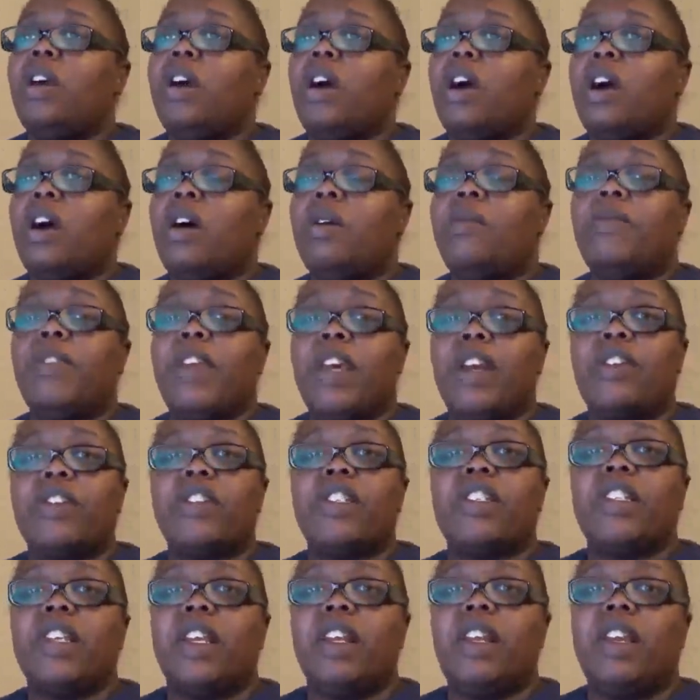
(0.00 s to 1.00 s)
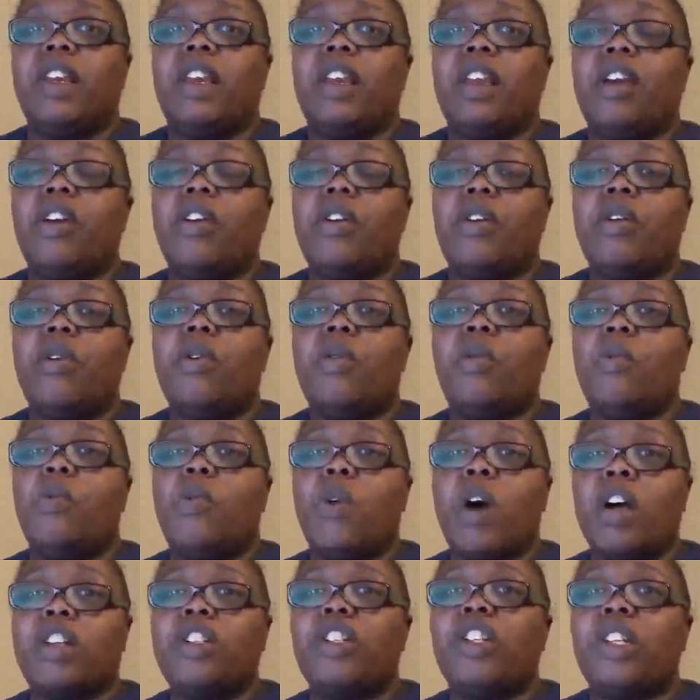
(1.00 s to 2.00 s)
that are sitting here
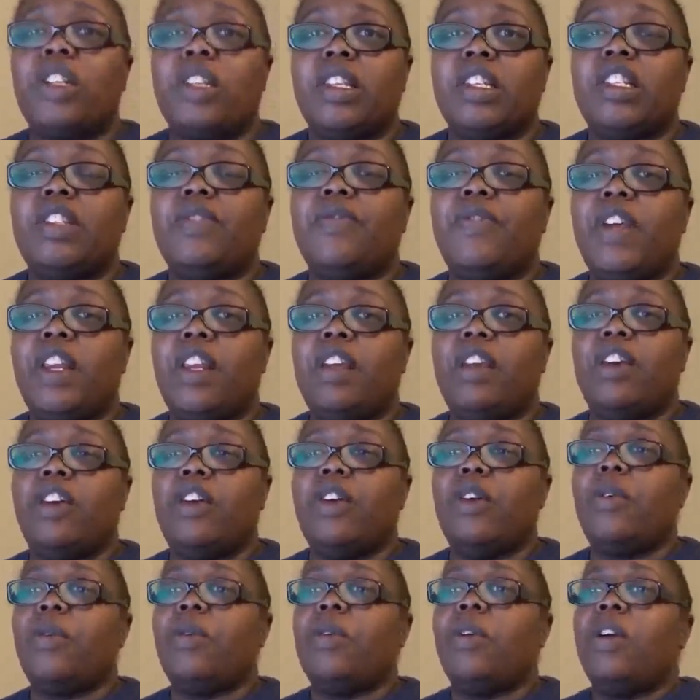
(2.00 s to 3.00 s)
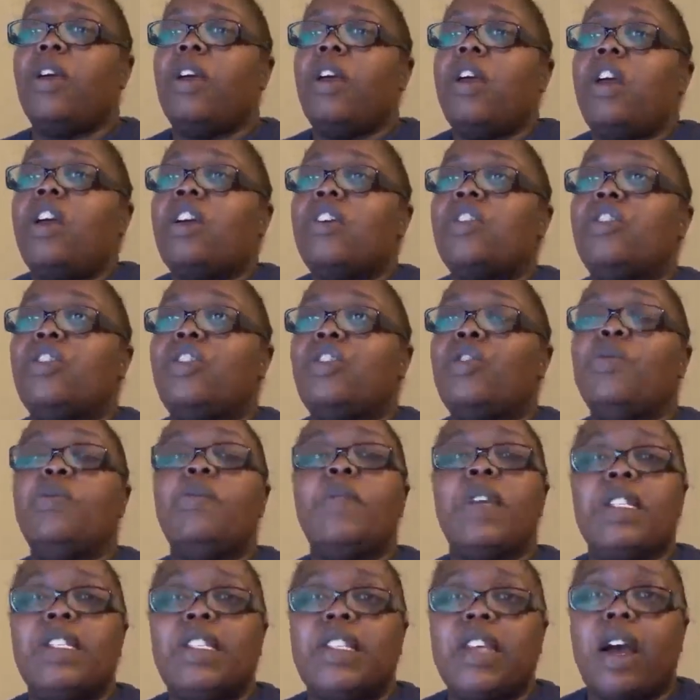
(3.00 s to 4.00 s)
watching this video to
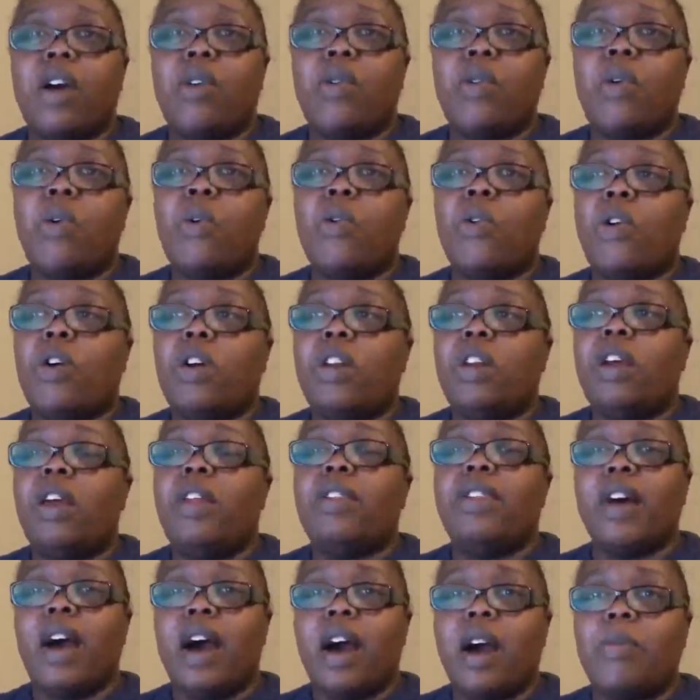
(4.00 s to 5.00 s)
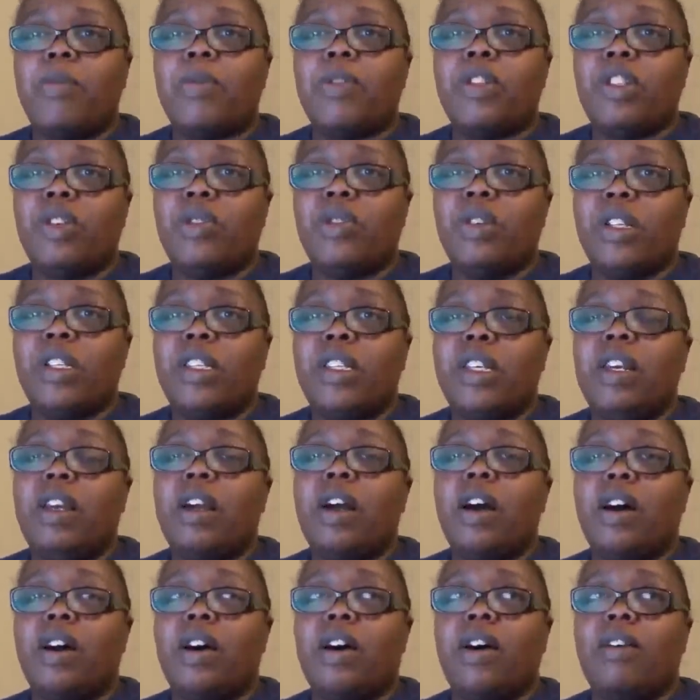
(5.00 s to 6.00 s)
miss out on the opportunity
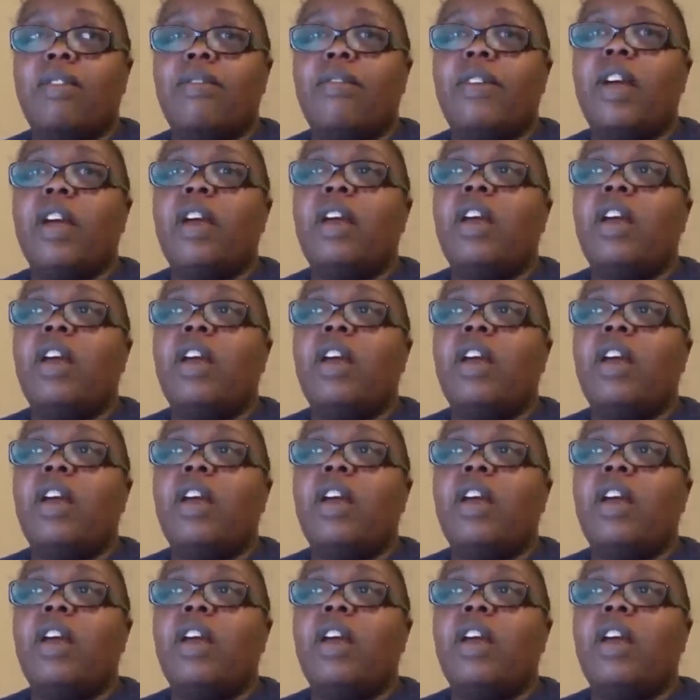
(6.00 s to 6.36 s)
of